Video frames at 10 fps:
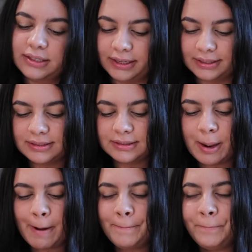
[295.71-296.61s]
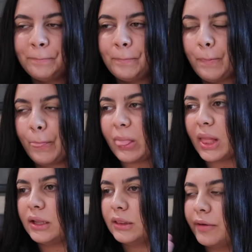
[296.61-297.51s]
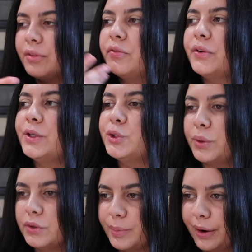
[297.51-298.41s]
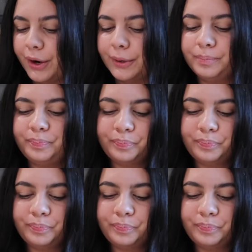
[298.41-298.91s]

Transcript: tastes. I love the fresh rosemary.